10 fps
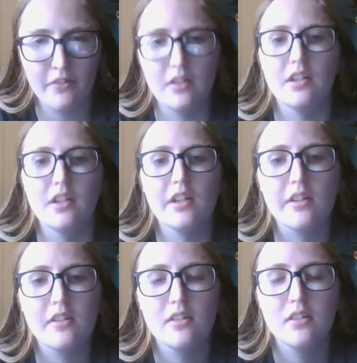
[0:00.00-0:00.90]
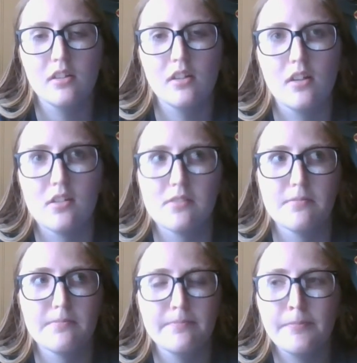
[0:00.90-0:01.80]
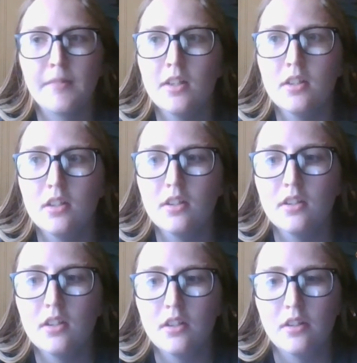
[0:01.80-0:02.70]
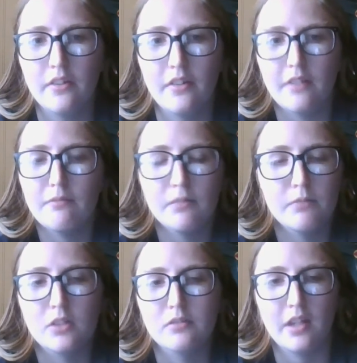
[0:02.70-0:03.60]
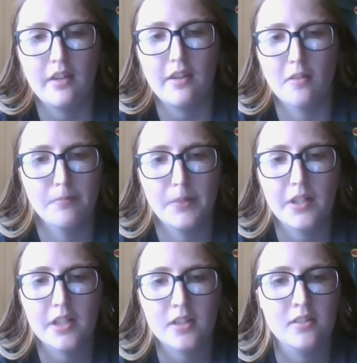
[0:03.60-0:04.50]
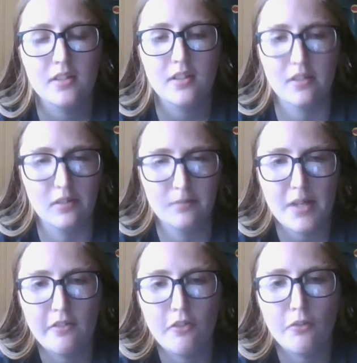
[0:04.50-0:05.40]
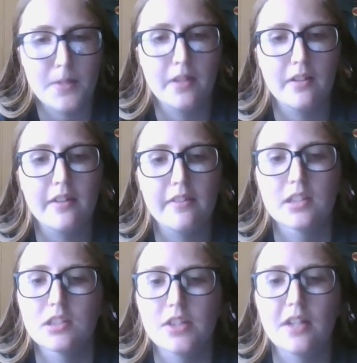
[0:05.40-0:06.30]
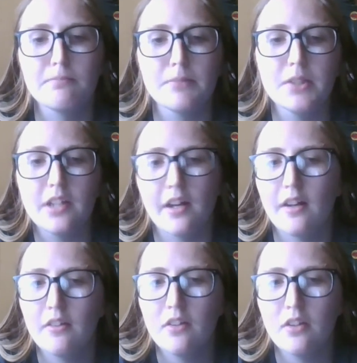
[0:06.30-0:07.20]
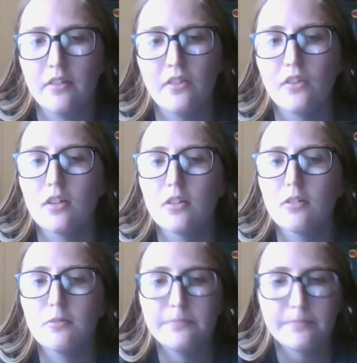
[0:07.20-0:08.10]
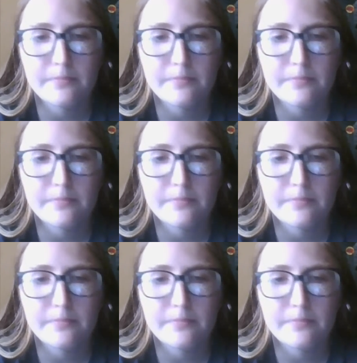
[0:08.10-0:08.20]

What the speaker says: to, um, when we're going camping. I do spend the night there a lot, but yeah. So,